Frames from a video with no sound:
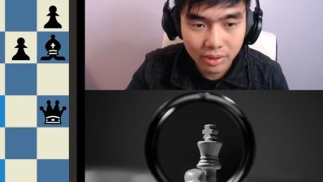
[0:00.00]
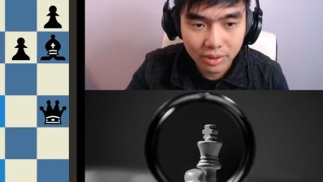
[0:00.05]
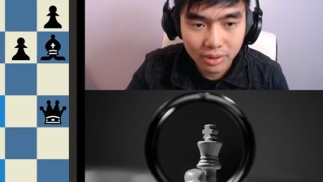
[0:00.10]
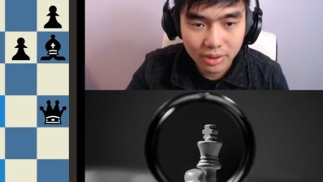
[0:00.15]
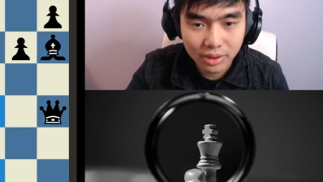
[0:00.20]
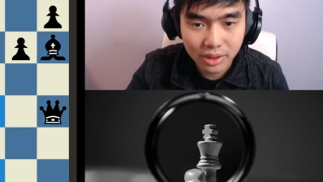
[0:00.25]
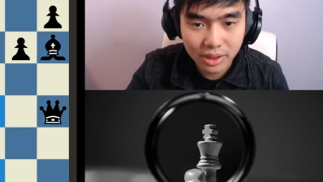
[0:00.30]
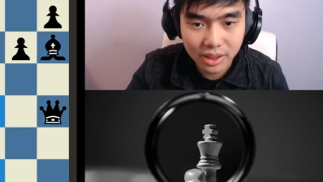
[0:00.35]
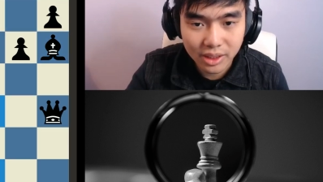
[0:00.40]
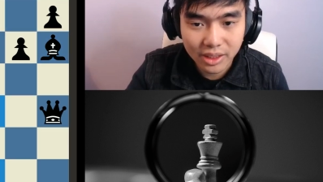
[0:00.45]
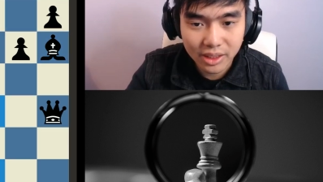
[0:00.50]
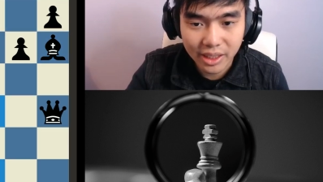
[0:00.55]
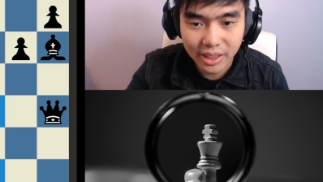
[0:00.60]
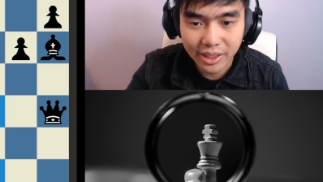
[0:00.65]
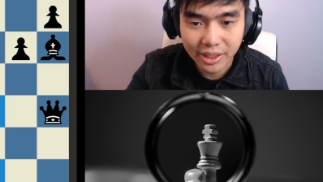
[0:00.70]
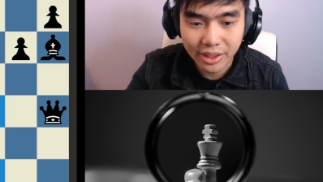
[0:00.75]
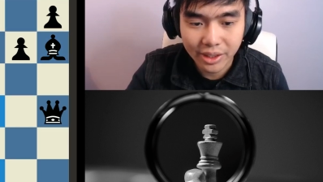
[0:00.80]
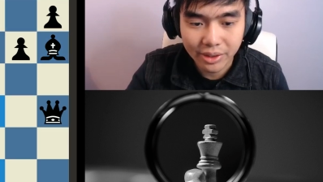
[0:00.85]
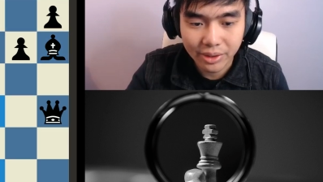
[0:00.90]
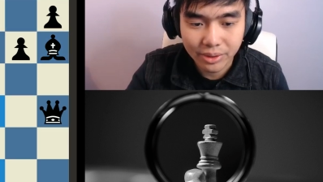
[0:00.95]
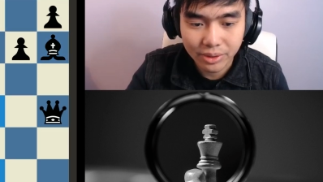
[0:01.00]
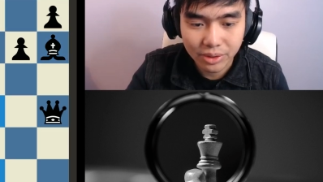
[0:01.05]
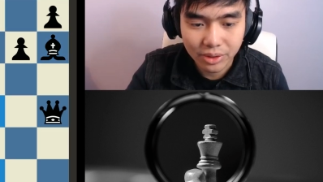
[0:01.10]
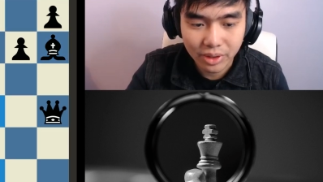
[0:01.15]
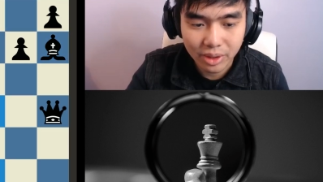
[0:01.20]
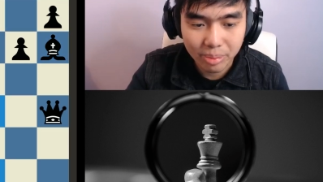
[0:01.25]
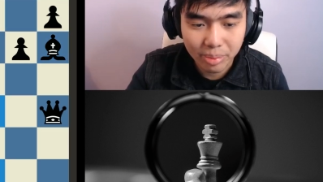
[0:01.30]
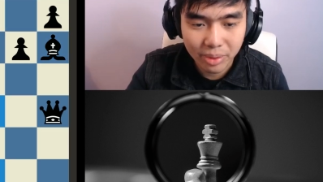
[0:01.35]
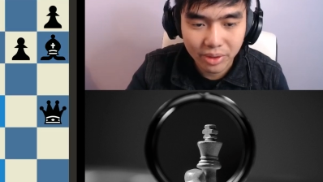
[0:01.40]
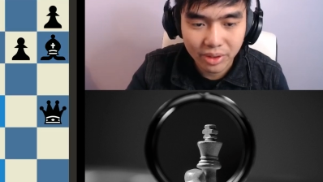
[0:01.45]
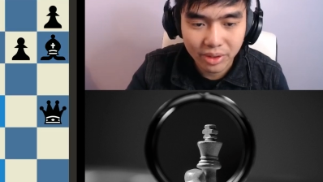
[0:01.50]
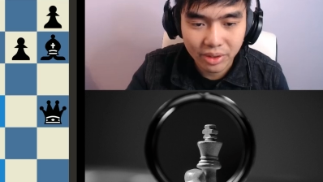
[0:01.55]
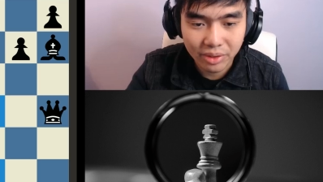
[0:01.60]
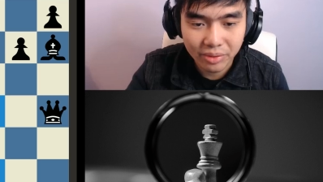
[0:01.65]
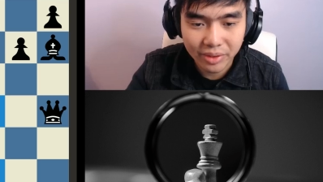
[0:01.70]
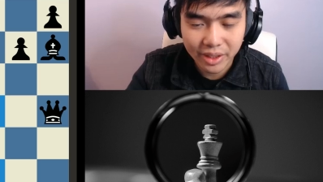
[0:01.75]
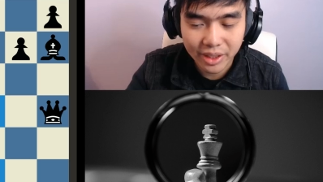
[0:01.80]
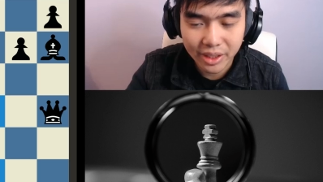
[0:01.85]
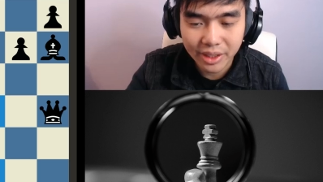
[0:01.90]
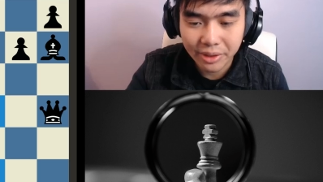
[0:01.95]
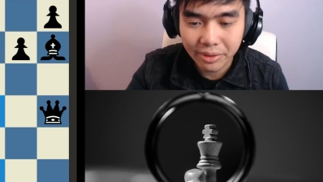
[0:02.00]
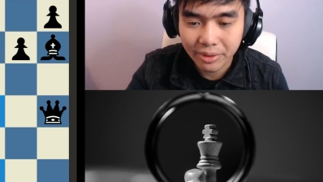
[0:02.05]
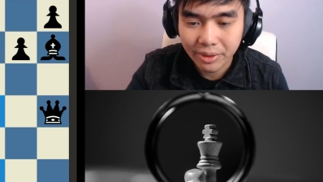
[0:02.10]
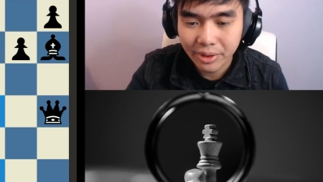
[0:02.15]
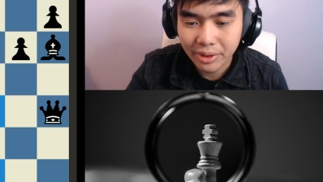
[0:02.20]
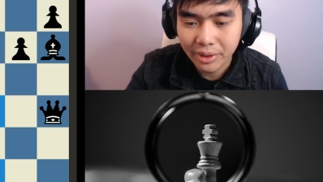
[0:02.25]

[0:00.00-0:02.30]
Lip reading: Just say no to our opponent over here.